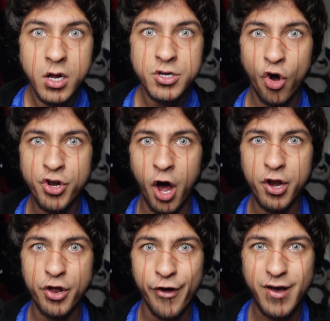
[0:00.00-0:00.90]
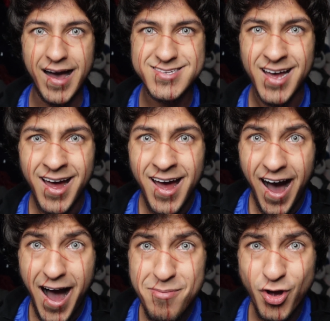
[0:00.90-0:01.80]
No, guys!
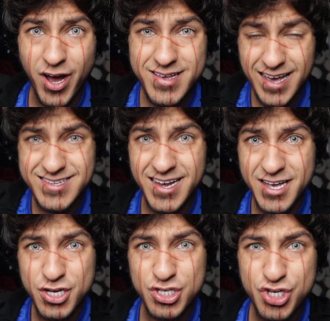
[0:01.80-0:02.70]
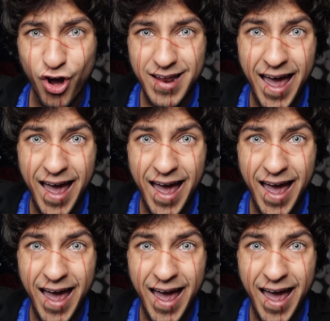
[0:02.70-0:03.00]
I'm getting in control,